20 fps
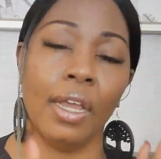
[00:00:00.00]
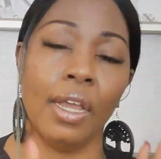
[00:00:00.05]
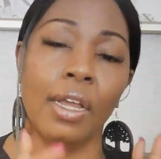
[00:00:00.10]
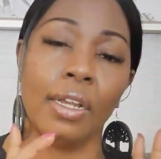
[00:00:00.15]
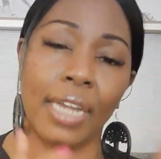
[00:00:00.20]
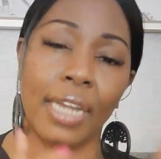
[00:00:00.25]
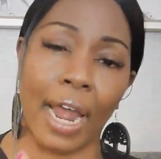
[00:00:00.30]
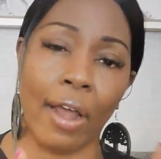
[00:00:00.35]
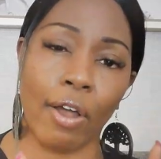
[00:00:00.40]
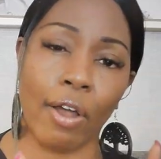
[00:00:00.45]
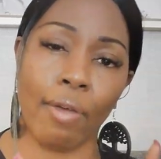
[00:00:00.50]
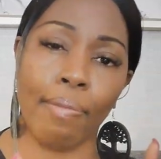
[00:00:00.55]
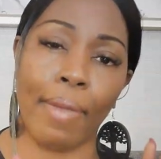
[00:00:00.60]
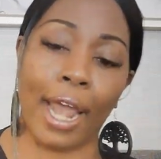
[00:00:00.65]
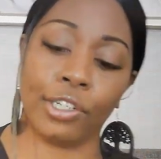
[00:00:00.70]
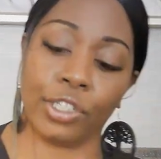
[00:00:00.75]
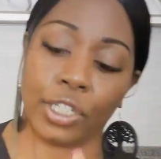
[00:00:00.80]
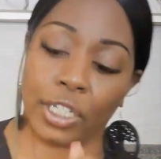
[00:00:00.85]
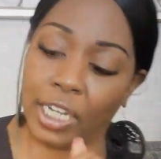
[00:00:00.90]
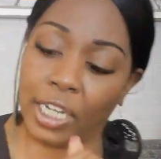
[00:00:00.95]
Now
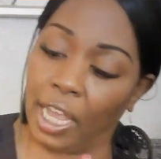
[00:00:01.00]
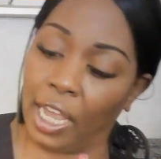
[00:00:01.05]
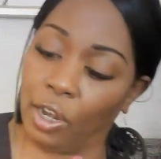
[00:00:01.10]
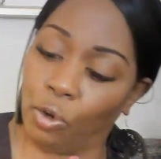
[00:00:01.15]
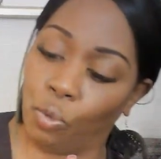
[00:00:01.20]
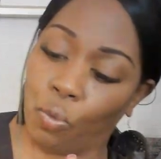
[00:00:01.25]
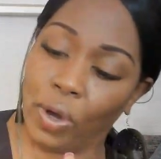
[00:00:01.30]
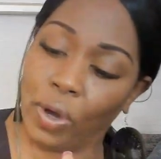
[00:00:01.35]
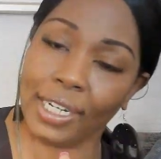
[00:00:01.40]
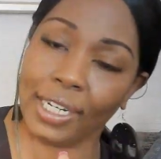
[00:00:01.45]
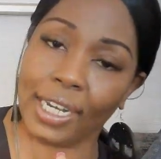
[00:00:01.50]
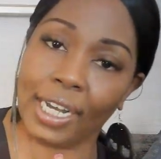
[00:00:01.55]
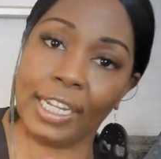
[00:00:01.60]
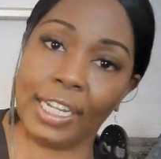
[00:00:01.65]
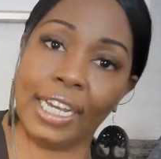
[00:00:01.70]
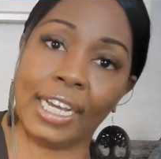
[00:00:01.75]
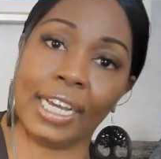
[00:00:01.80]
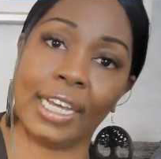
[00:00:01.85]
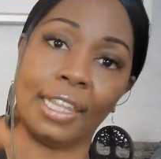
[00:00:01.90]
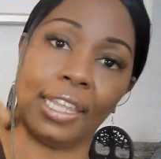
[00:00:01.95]
imagine in one click,
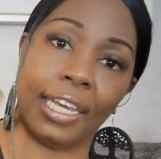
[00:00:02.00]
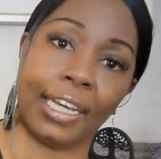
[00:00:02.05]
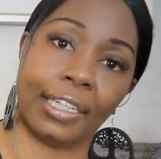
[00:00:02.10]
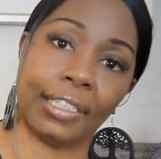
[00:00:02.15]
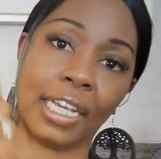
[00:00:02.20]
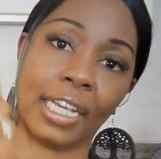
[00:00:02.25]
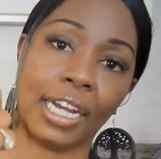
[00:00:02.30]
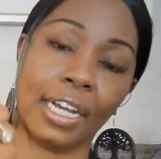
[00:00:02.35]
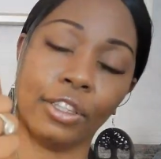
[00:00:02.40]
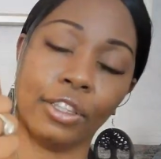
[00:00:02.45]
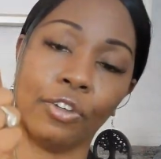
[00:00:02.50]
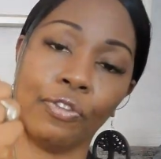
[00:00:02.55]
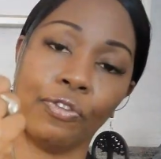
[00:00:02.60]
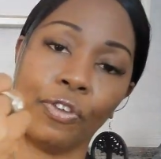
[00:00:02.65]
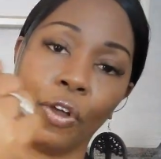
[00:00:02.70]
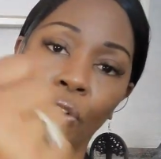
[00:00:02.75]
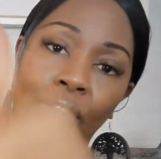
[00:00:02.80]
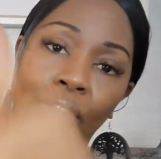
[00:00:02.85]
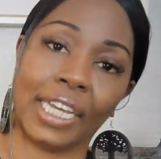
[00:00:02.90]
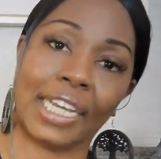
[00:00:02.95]
they can take out their
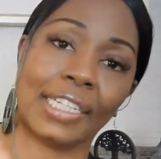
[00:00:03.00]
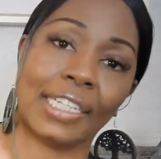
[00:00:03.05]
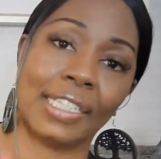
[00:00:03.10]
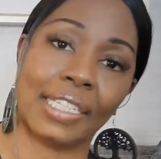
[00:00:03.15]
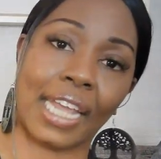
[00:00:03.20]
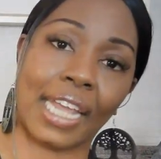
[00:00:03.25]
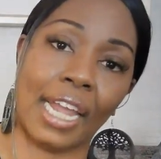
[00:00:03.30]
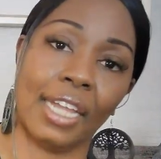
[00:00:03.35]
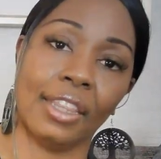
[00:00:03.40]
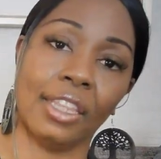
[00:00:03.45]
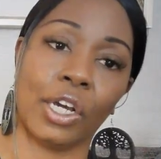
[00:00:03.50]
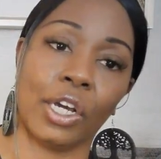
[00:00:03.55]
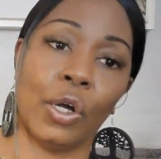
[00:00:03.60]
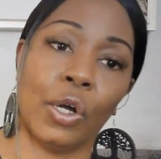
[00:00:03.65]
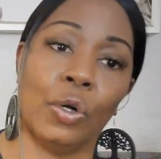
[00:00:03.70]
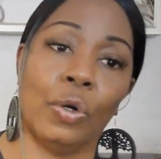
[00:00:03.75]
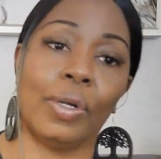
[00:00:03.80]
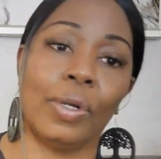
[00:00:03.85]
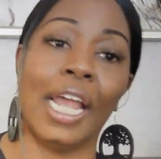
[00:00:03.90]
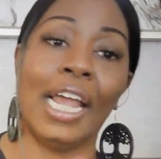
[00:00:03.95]
phone, they can scan the
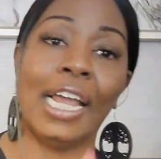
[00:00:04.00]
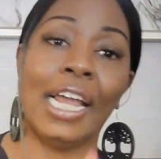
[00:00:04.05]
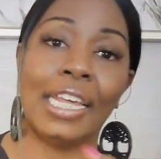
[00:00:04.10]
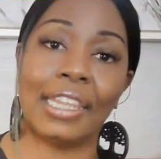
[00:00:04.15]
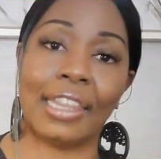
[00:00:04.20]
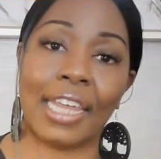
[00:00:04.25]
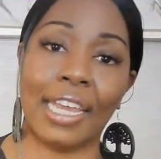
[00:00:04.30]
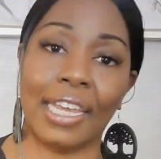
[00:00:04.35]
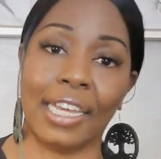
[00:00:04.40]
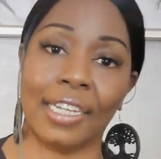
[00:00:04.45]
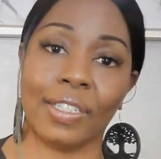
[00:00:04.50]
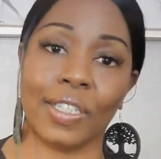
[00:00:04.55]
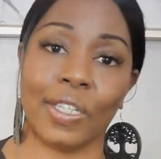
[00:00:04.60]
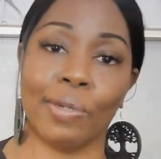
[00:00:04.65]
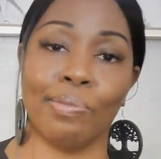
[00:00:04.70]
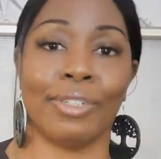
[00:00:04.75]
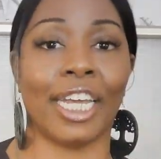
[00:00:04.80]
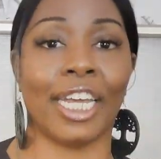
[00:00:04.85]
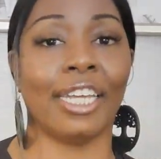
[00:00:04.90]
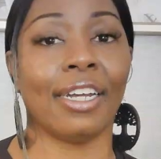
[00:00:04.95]
code, they get some
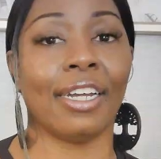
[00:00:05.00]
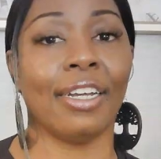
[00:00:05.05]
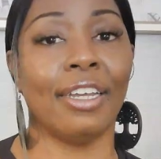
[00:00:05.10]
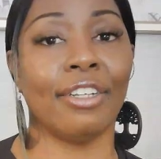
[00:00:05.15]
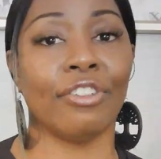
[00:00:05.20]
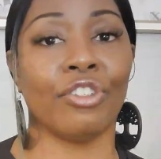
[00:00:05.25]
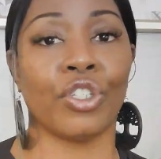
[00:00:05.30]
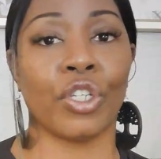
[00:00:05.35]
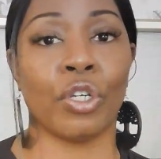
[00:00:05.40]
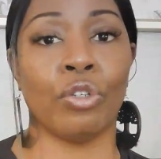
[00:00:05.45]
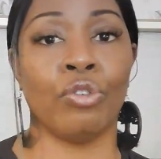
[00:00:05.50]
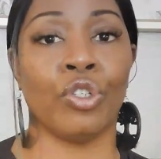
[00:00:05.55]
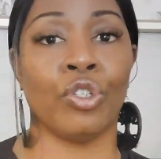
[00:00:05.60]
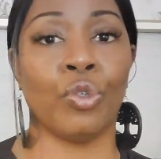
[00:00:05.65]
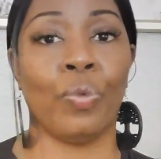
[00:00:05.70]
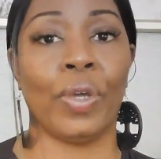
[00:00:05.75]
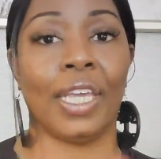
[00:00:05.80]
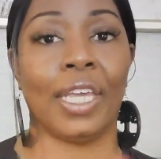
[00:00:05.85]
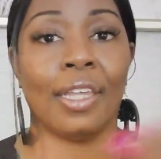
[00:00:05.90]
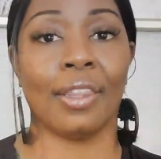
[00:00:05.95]
data, and so do
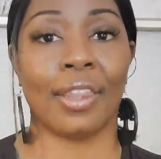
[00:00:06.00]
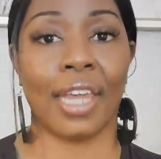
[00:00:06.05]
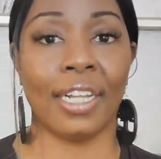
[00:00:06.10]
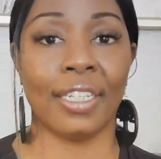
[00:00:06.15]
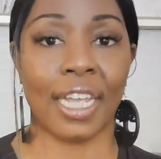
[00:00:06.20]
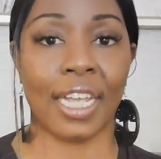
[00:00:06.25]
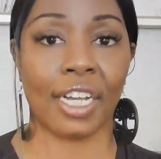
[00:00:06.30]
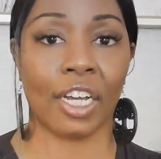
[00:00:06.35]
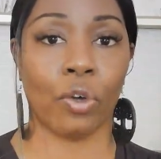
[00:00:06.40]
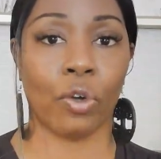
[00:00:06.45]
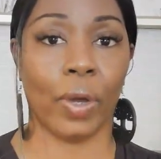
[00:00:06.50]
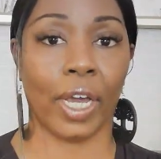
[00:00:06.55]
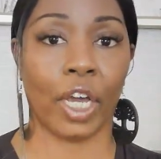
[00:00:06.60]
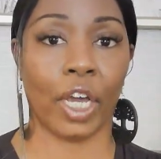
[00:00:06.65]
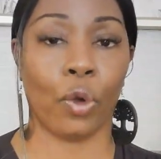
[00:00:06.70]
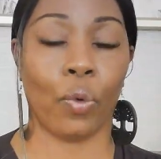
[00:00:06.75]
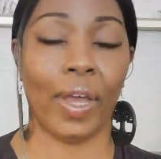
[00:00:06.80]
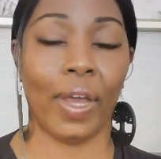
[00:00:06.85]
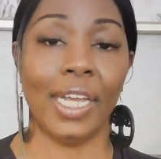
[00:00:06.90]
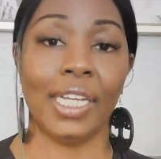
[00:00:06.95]
we. They take a quick
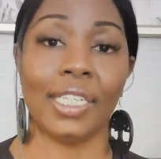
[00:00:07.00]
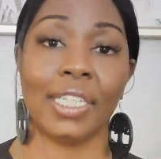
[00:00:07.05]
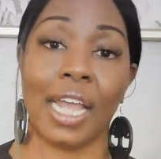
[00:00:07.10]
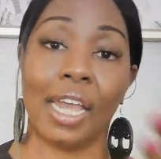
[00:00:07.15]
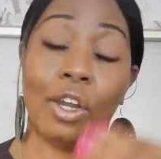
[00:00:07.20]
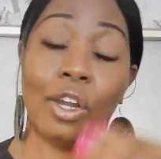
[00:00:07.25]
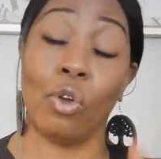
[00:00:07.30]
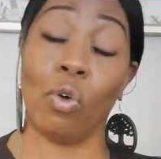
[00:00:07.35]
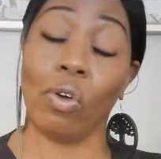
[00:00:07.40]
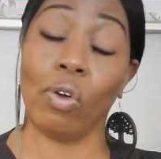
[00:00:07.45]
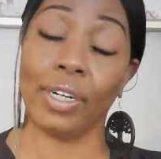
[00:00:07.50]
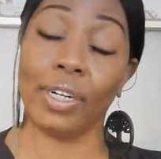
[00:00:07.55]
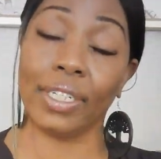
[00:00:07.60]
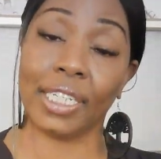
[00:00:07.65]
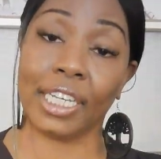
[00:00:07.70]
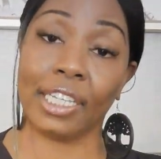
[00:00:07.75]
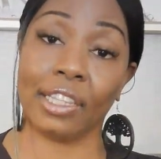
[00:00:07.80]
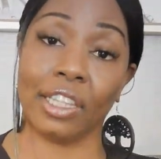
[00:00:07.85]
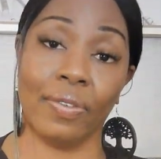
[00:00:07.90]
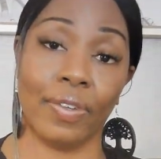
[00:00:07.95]
quiz, and in order to
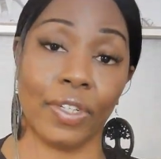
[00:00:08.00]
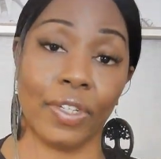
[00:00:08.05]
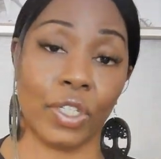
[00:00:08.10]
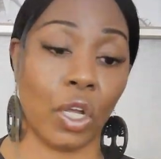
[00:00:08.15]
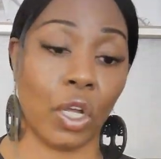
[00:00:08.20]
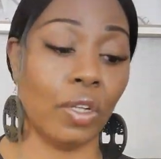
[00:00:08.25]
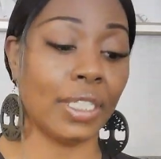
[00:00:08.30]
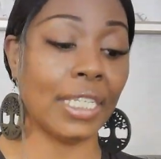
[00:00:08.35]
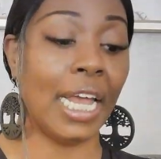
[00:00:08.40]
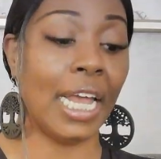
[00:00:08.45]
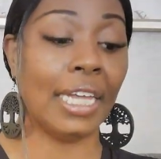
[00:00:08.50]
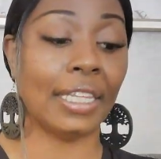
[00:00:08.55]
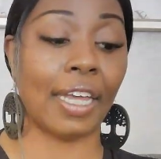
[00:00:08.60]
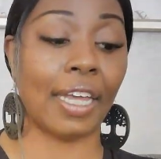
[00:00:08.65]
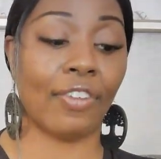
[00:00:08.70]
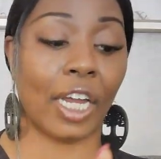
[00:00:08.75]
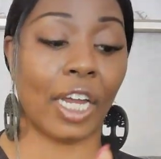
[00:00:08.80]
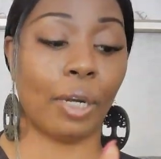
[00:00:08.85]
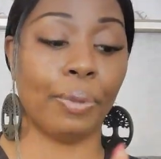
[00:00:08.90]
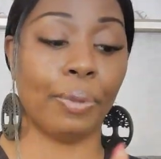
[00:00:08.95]
get their results, they've
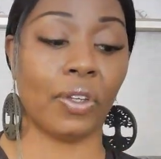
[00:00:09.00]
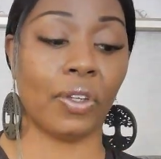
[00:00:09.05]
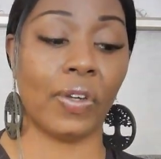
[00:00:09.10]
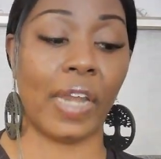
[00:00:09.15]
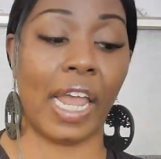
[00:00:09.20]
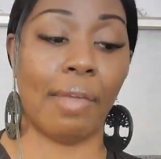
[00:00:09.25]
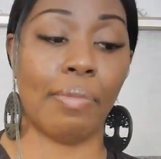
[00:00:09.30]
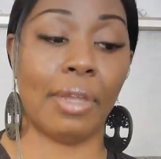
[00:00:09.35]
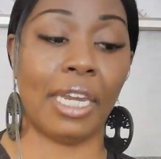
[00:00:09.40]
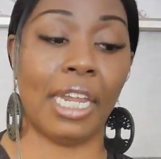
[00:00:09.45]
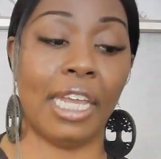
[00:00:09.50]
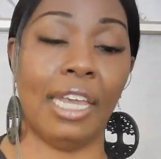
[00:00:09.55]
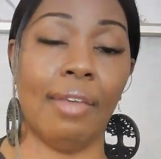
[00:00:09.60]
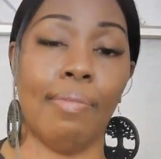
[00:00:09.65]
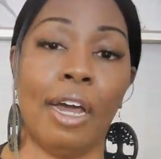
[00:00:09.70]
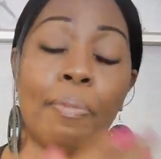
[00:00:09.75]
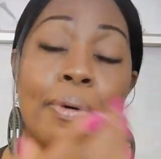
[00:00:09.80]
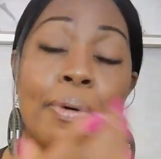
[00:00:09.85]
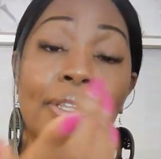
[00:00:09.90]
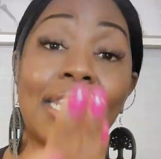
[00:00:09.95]
got to put their name and
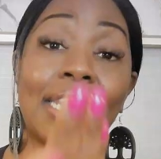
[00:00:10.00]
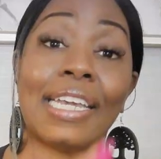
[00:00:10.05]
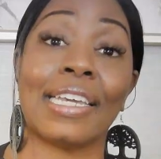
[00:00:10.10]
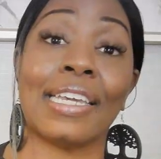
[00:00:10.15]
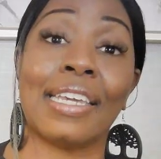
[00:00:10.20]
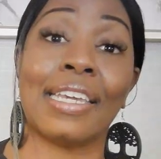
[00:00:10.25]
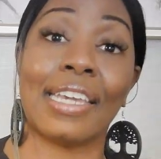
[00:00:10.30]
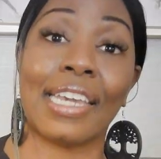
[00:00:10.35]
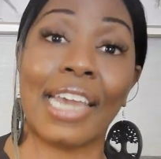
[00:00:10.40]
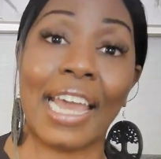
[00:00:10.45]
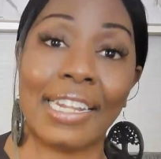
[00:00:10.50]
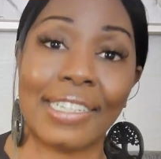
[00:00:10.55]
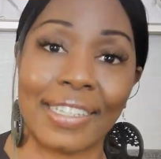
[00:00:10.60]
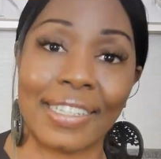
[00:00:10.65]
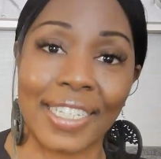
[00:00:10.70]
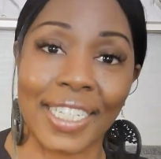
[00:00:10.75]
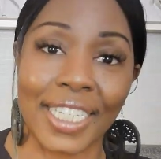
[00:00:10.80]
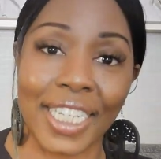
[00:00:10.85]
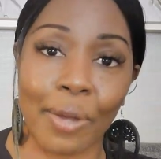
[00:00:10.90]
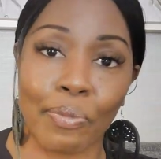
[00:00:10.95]
email, but they get
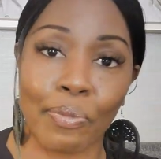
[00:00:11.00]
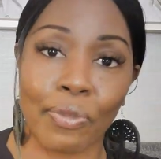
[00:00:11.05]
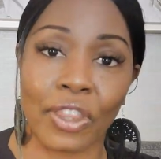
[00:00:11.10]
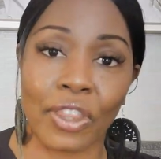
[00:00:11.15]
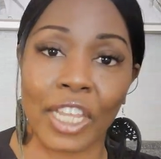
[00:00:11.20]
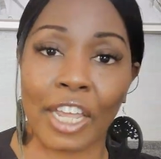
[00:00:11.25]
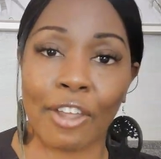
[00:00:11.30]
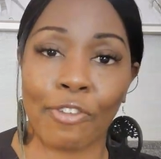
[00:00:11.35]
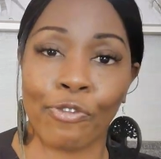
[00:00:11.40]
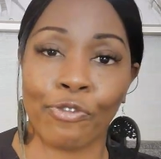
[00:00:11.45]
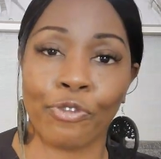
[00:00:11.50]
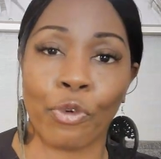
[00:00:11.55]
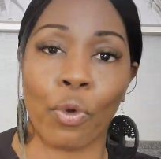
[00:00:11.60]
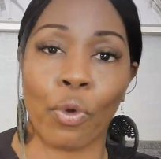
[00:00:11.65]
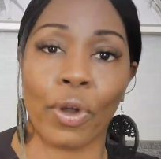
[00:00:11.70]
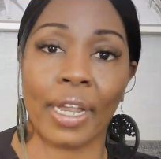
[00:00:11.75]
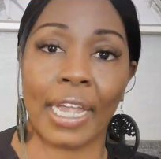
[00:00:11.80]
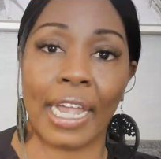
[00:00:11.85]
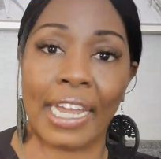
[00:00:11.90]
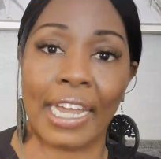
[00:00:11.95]
something for
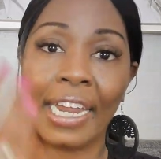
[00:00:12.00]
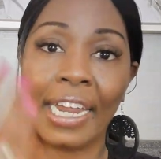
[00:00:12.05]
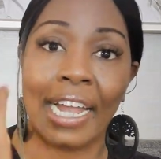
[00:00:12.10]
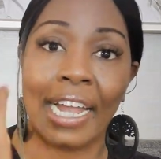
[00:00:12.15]
it.